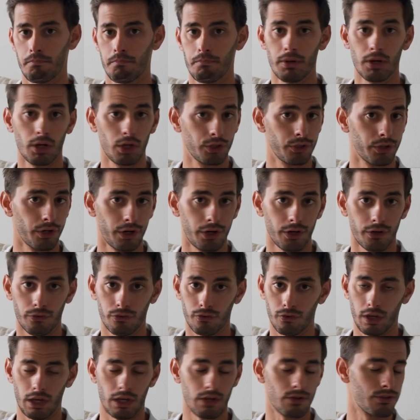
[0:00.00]

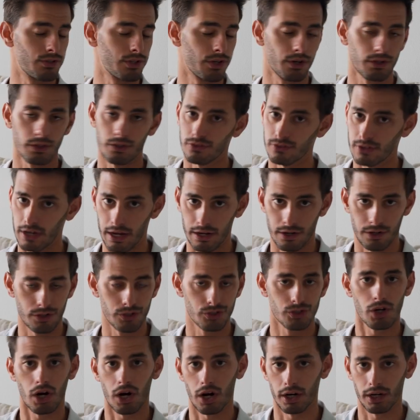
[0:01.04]
builders, interior
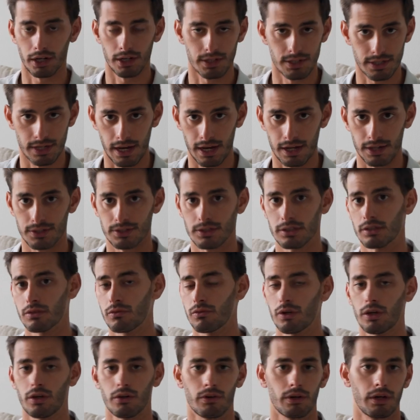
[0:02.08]
designers, architects.
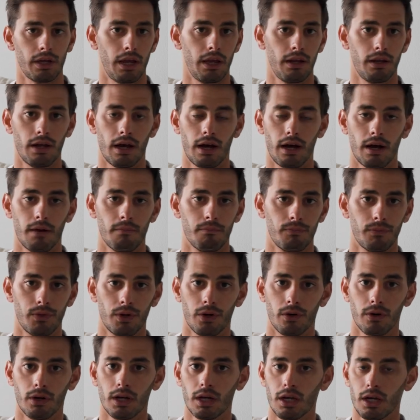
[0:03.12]
We create,
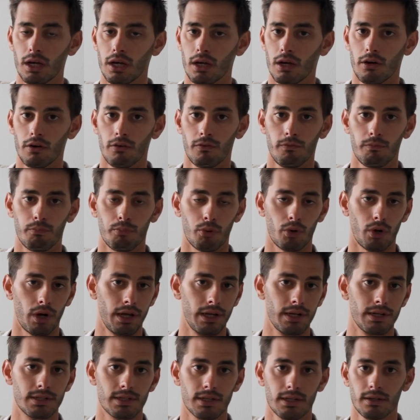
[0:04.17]

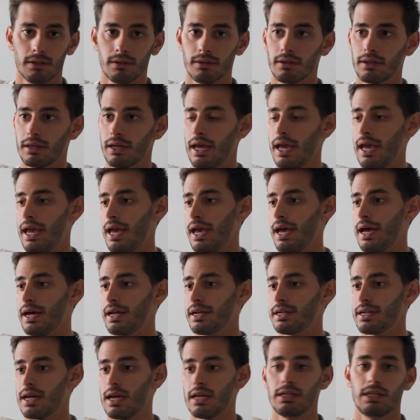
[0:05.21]
print
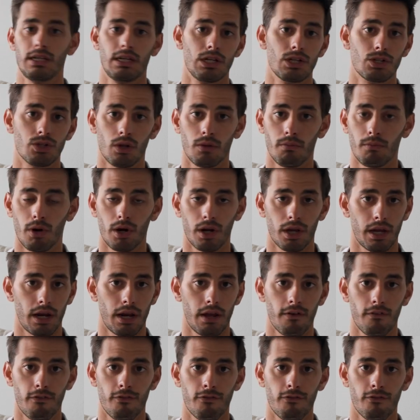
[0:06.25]
and digital marketing